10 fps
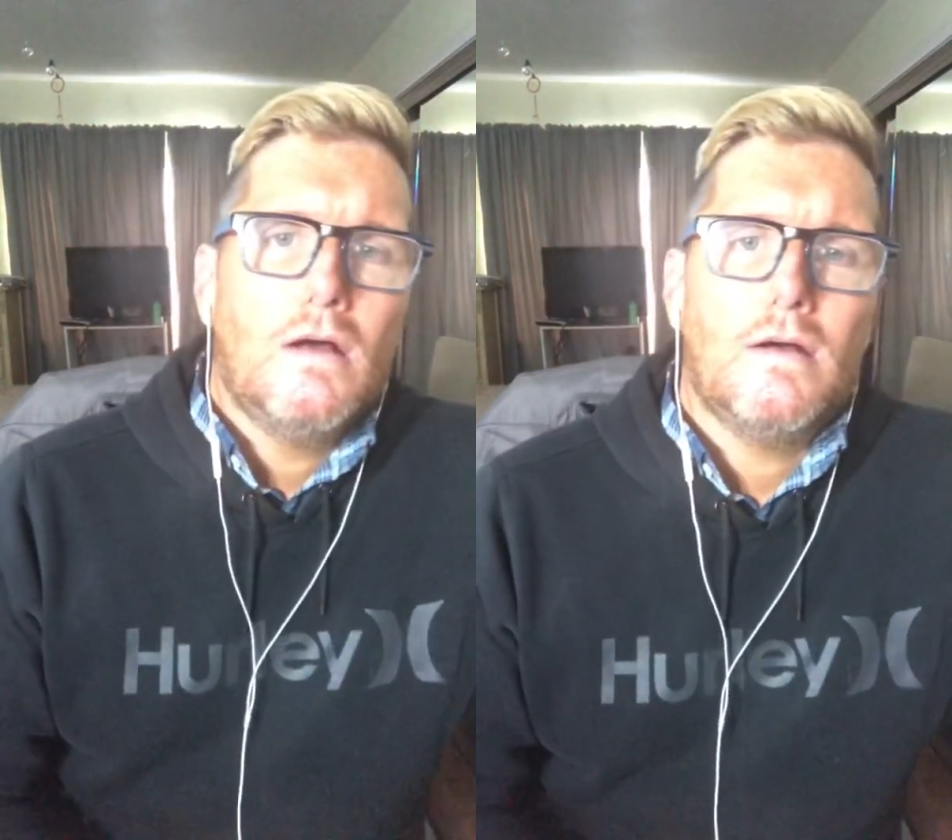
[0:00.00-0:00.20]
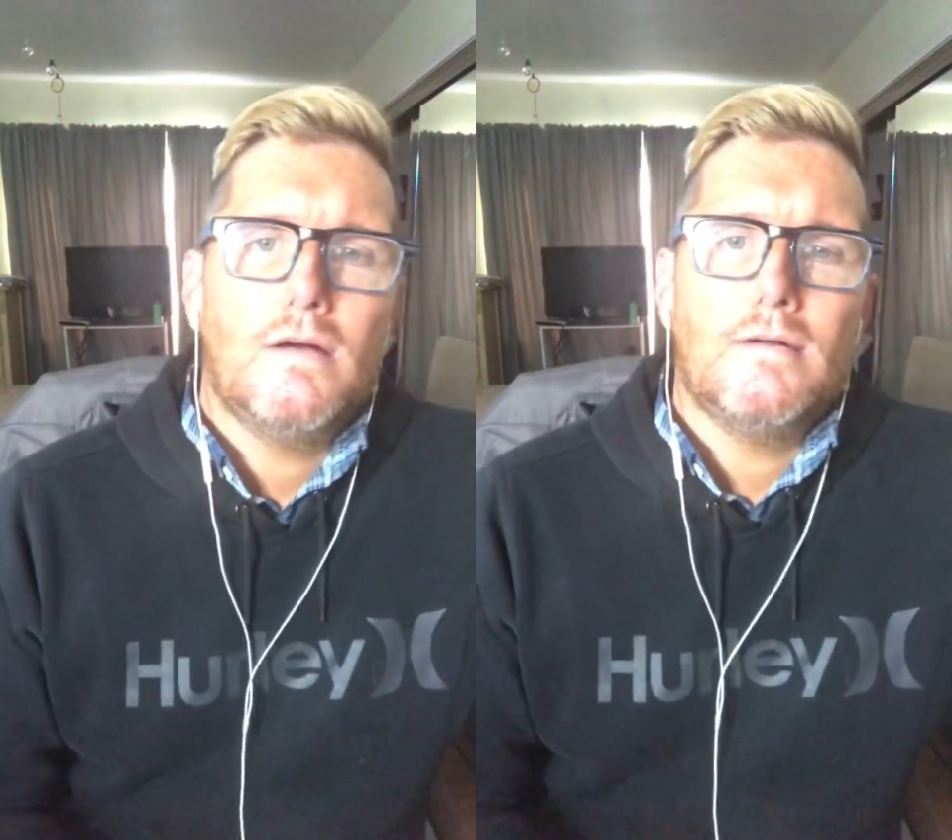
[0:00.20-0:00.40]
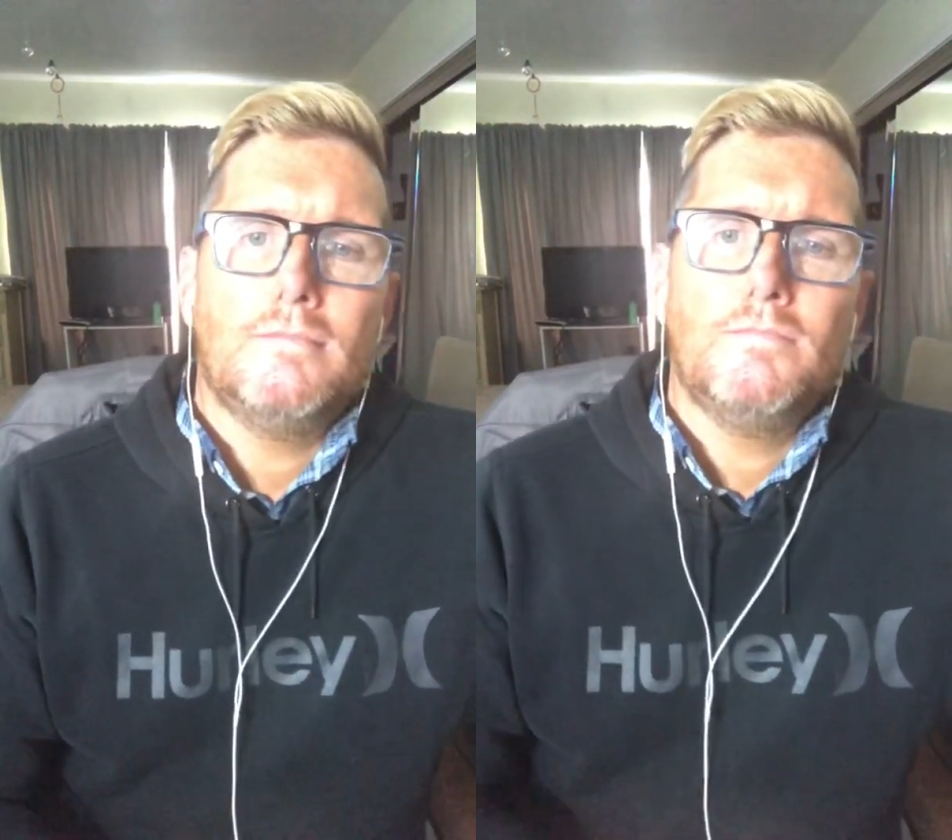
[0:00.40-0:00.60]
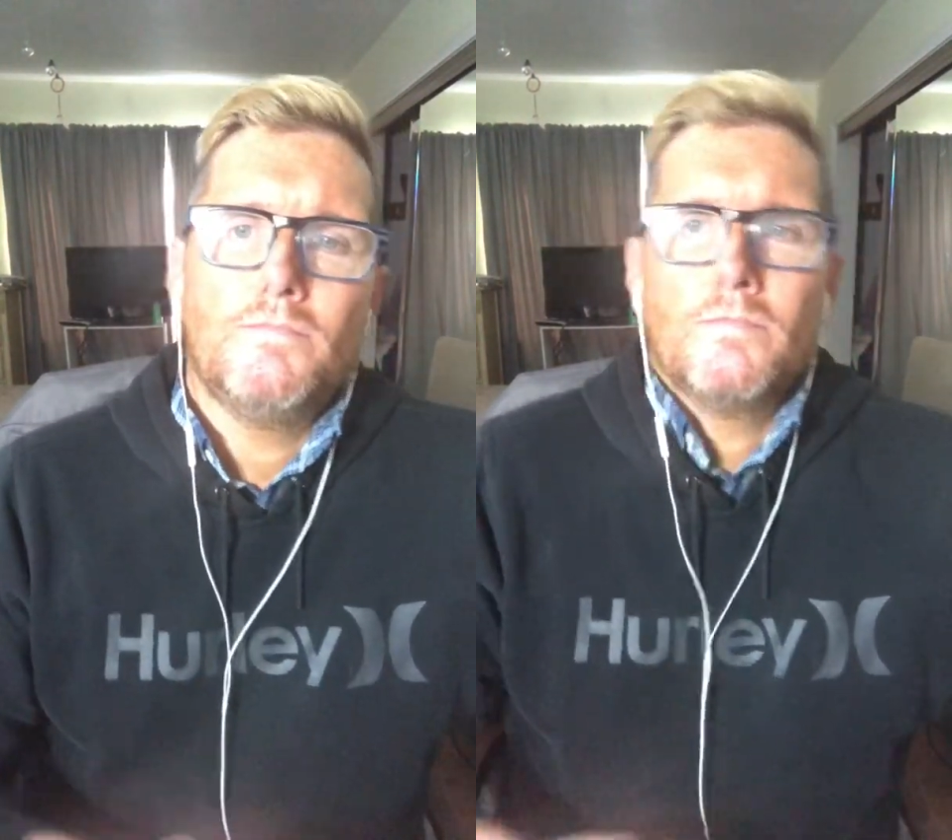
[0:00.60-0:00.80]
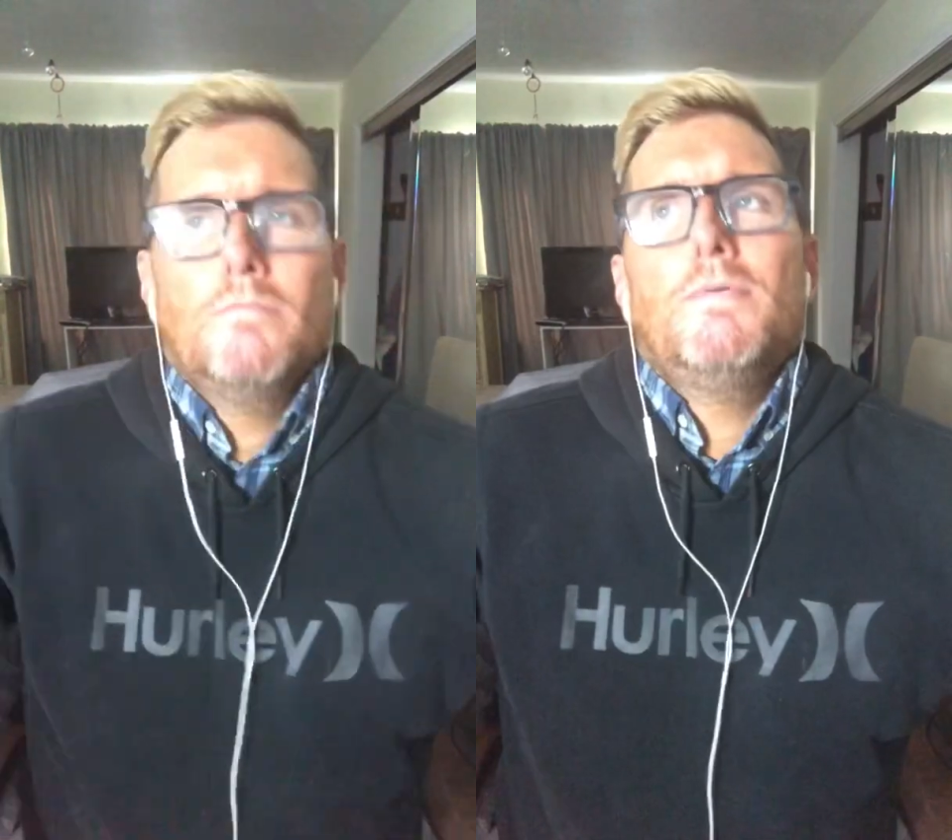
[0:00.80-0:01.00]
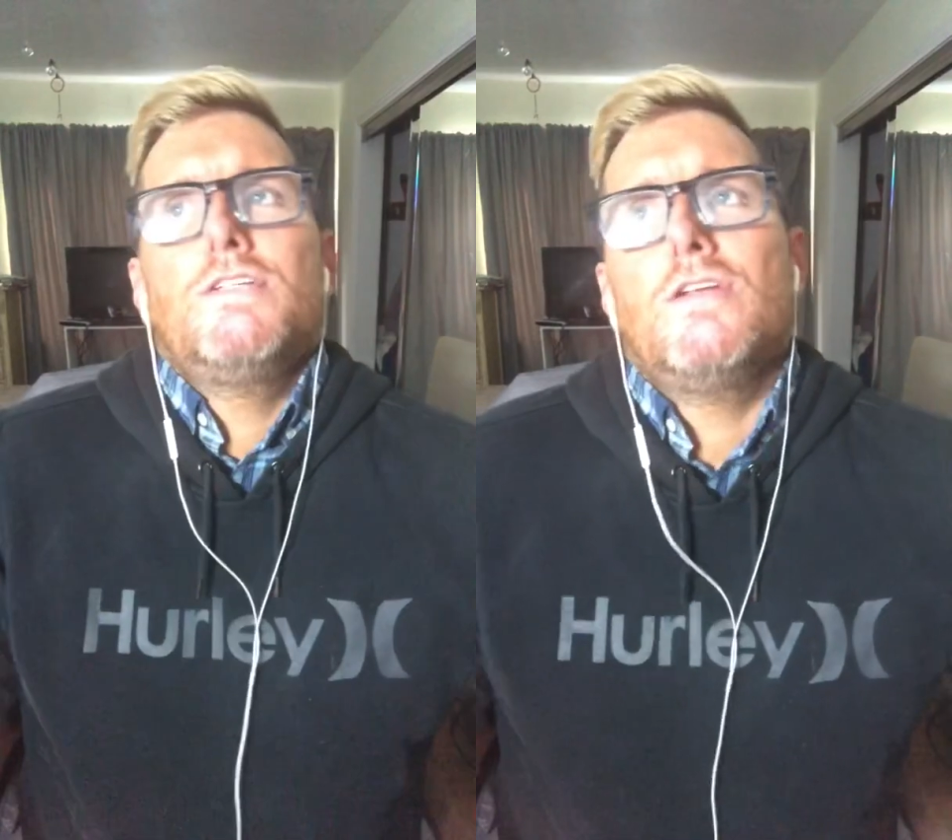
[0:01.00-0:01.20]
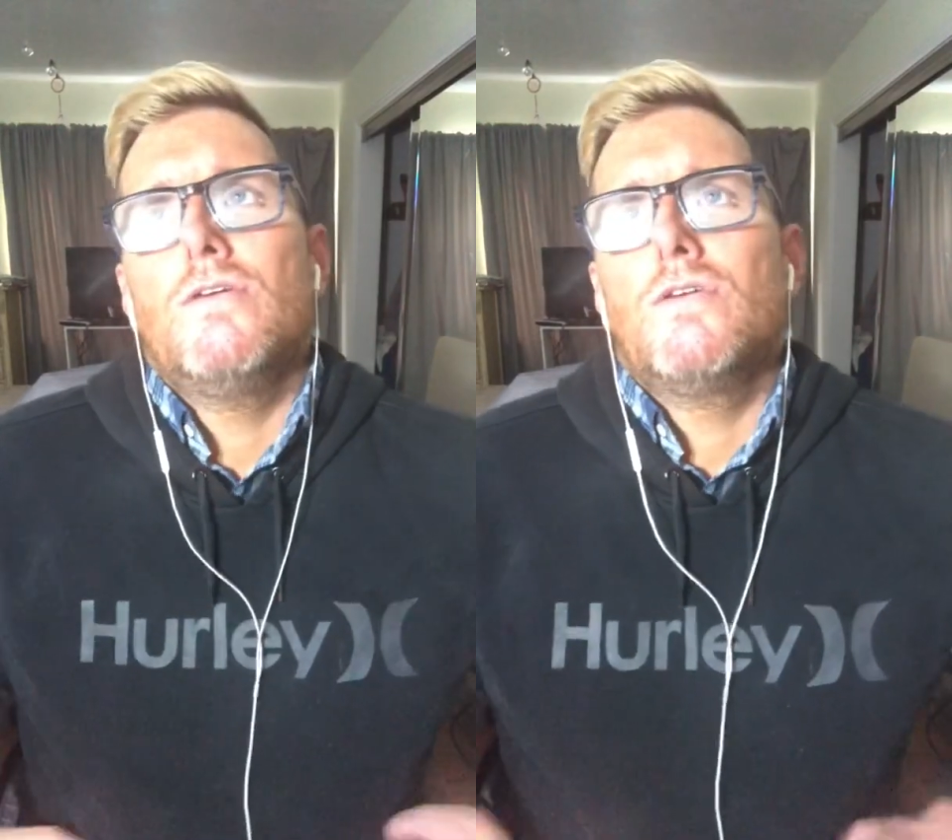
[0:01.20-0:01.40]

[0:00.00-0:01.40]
But you know,